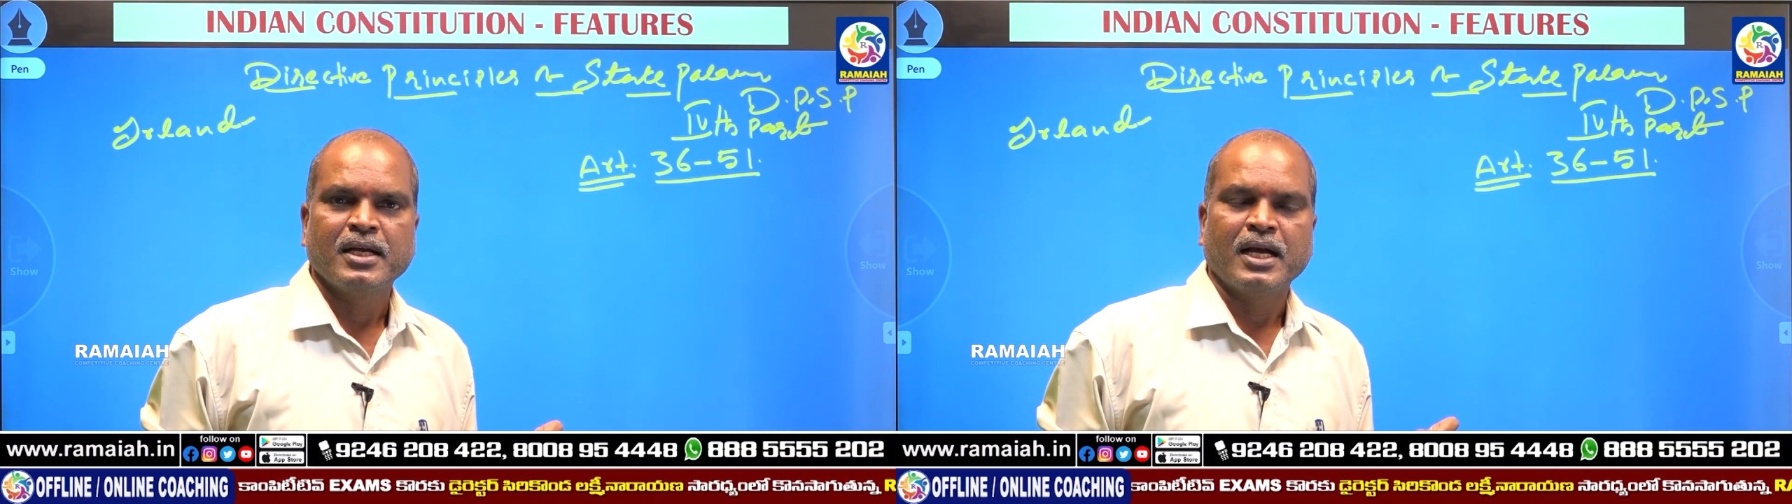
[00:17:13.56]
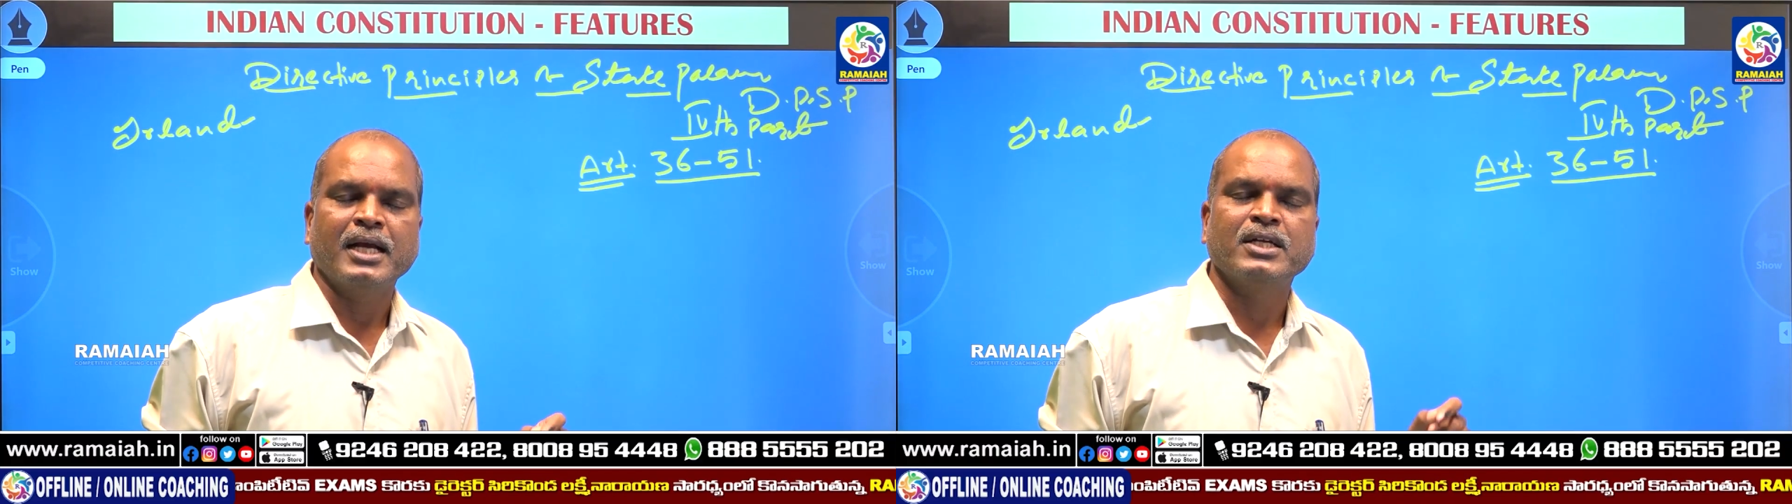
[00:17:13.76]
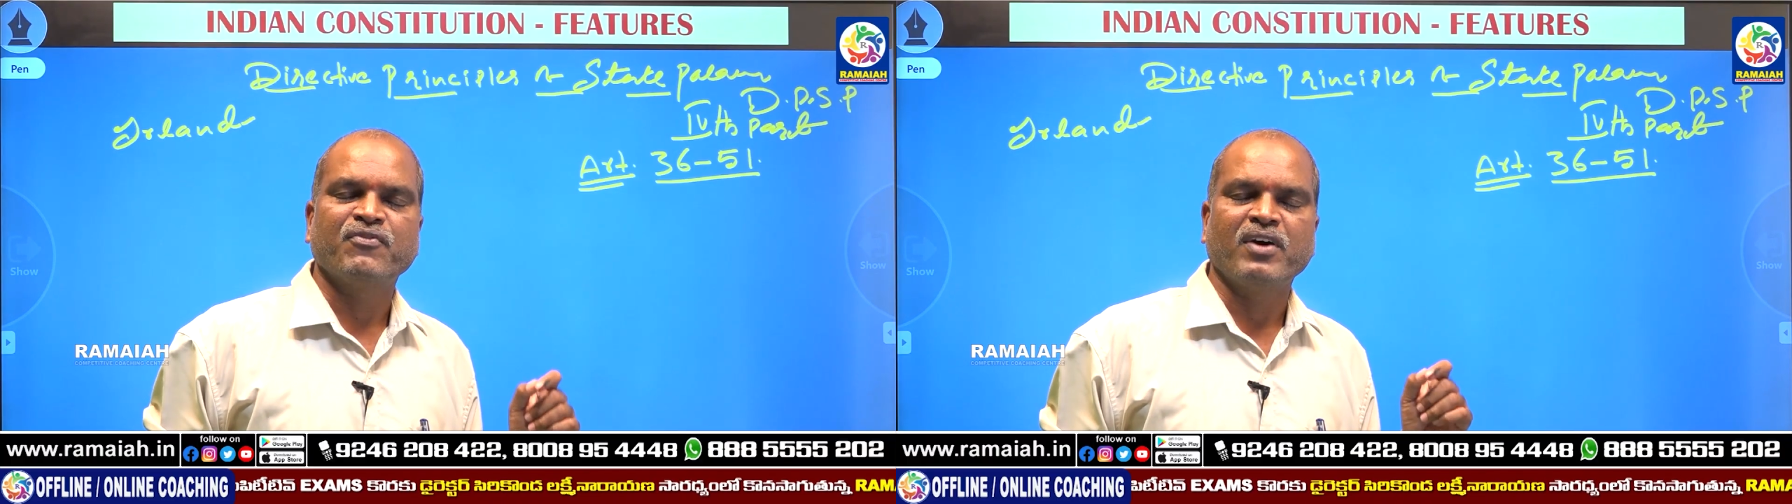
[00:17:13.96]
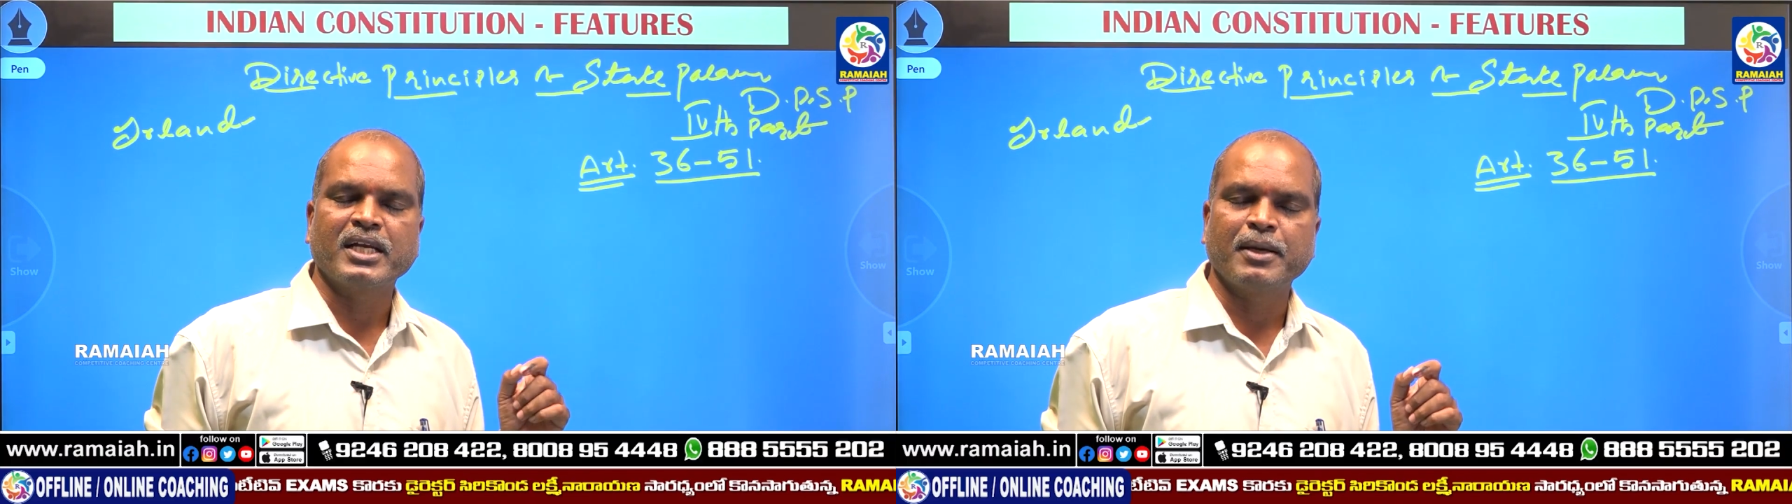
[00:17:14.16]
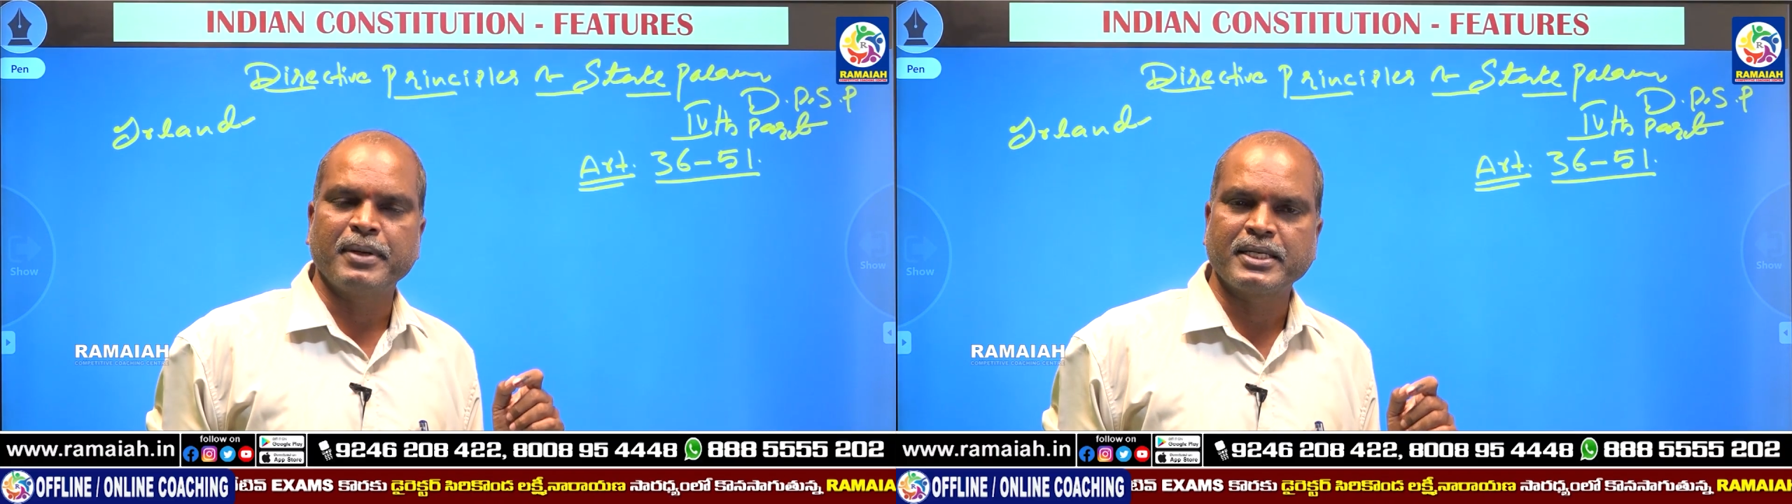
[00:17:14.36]
and
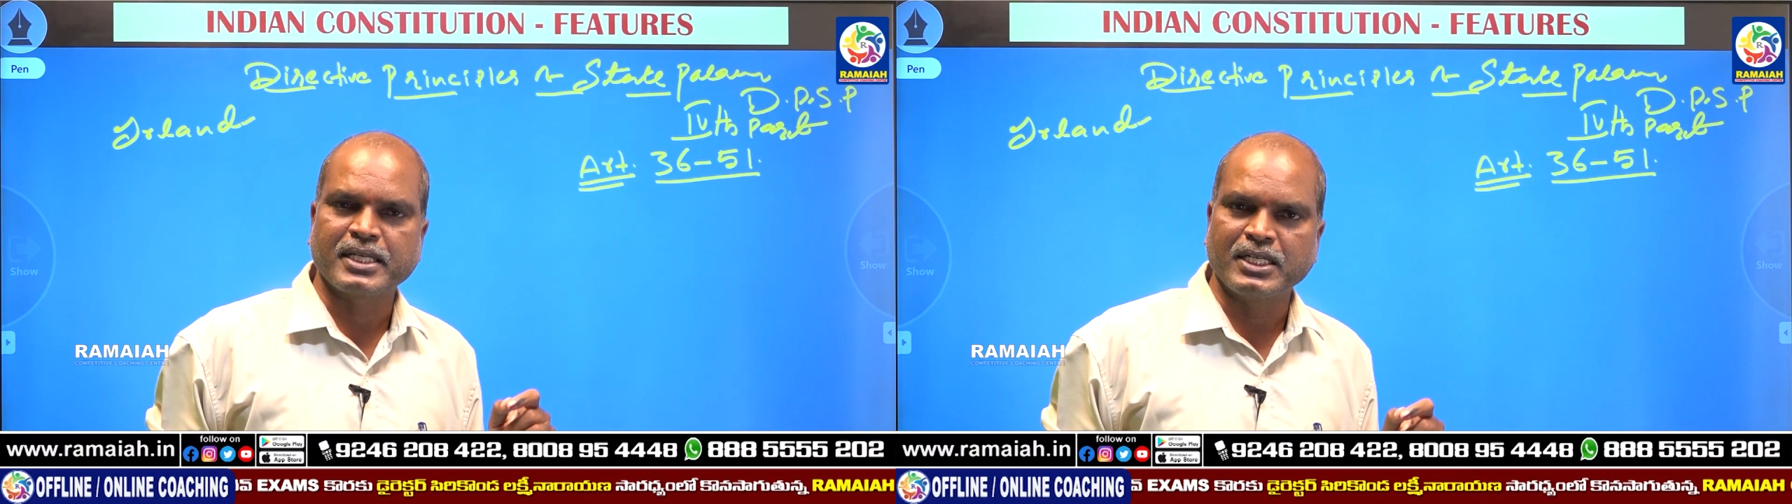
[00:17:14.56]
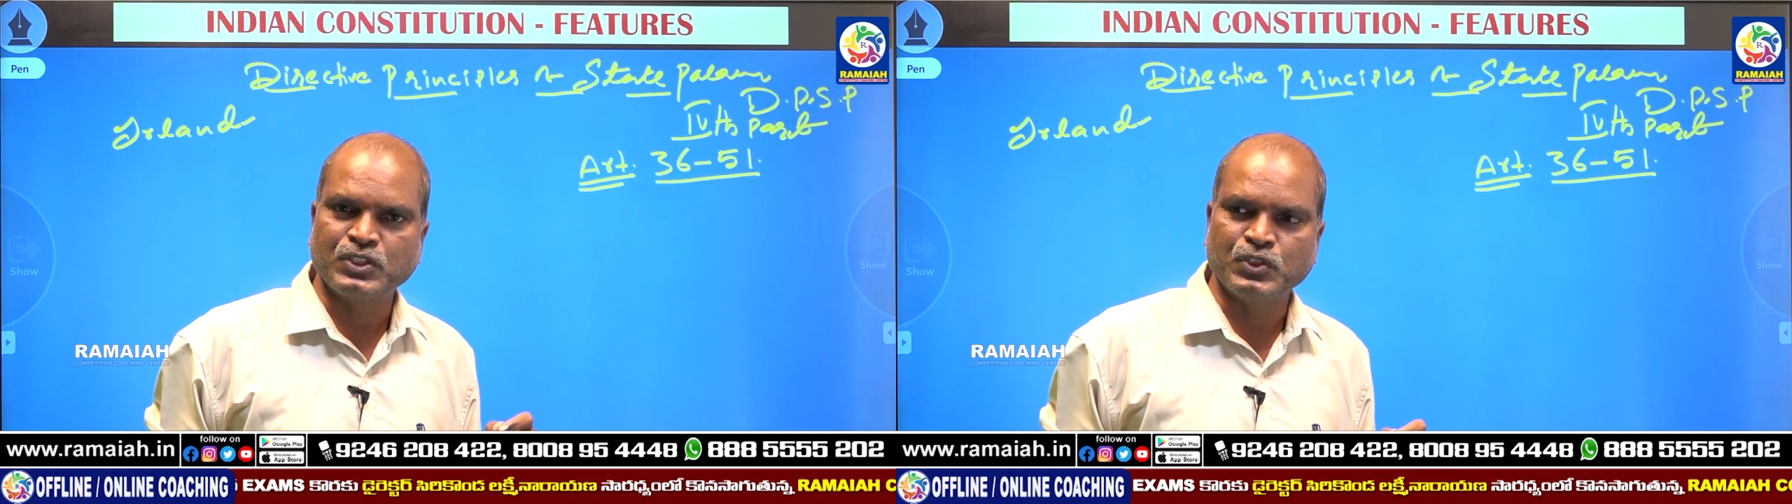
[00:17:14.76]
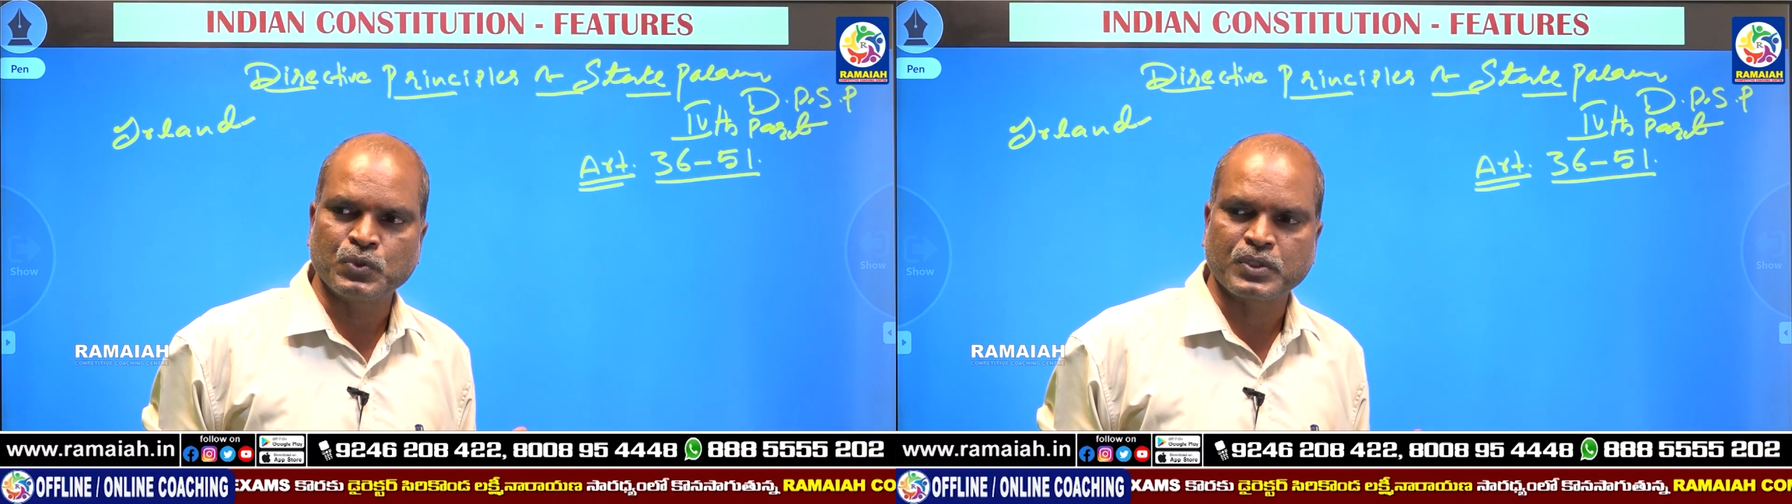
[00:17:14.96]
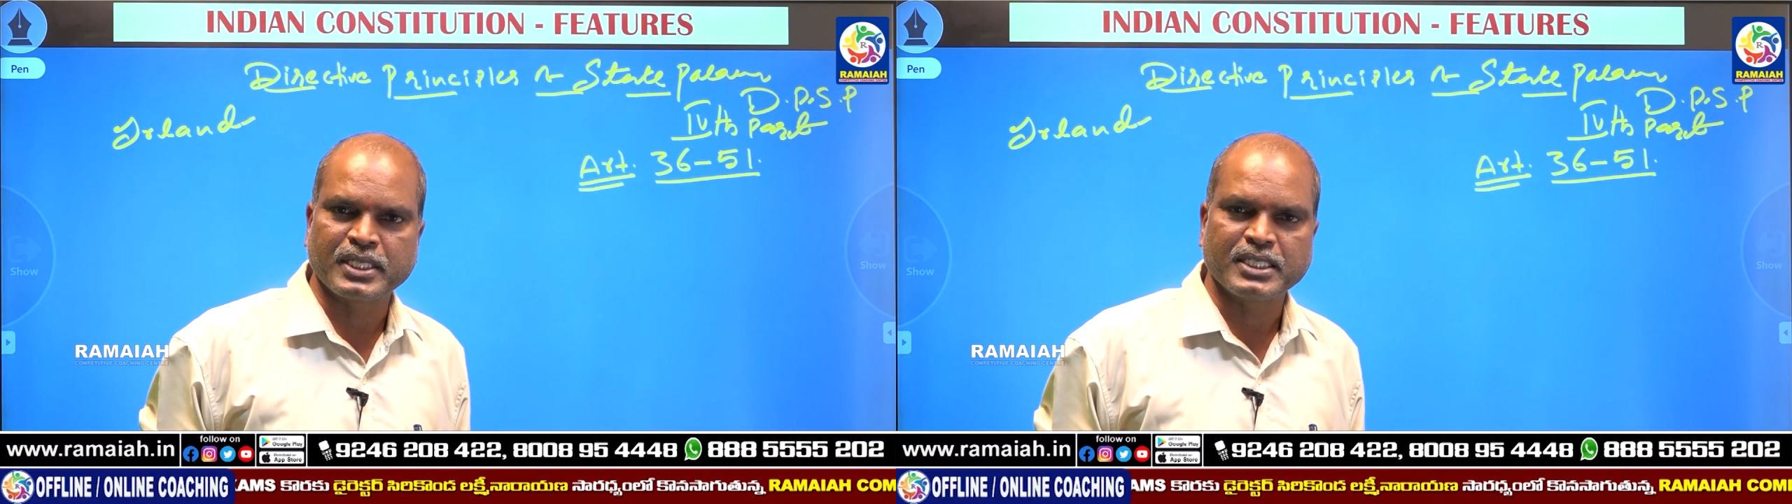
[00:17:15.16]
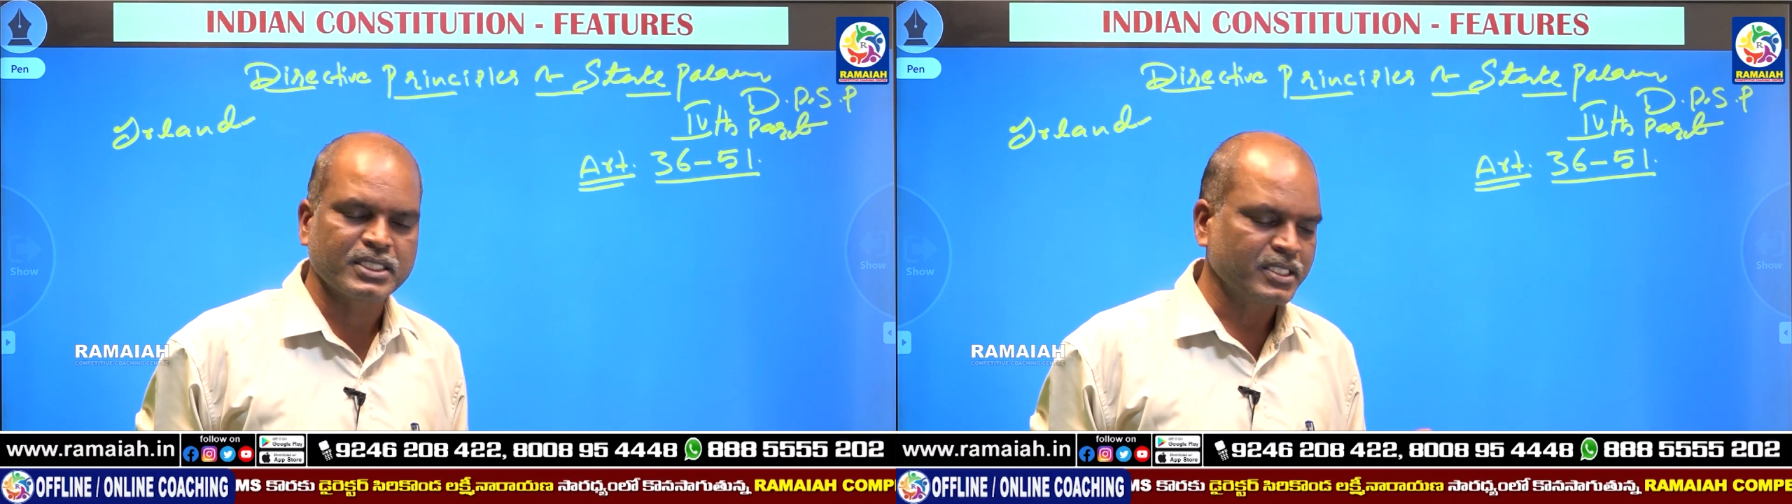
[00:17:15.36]
fundamental
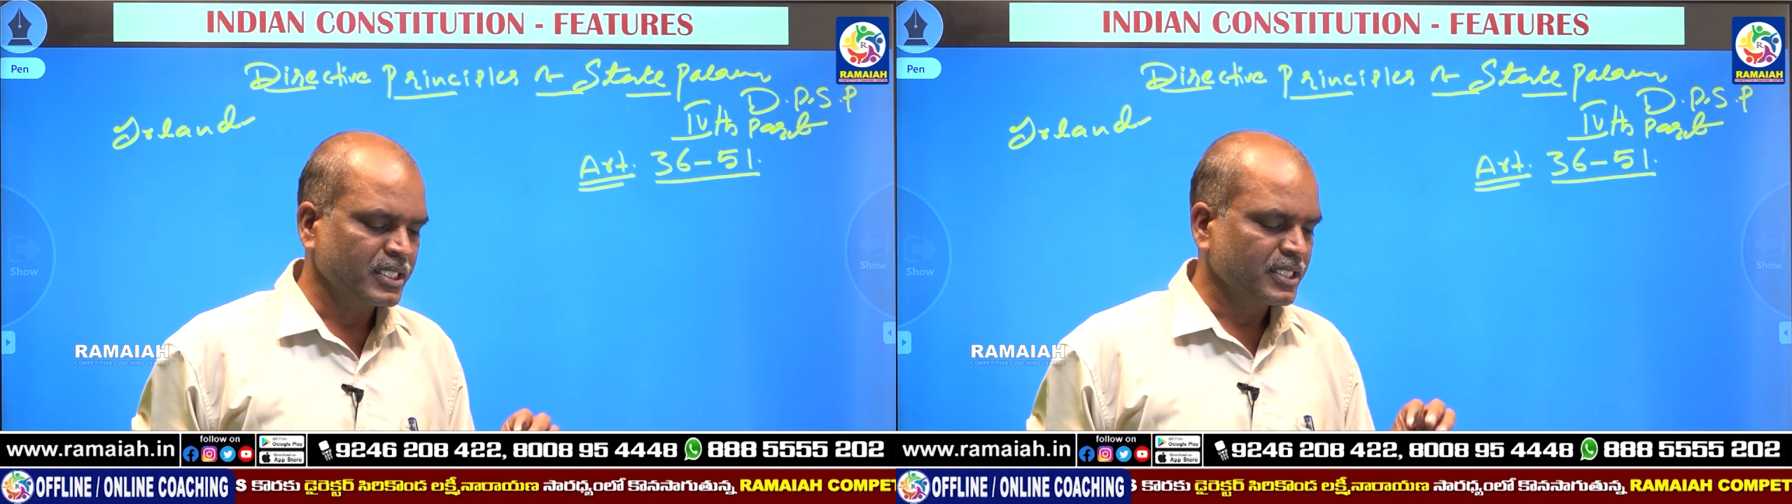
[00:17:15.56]
duties,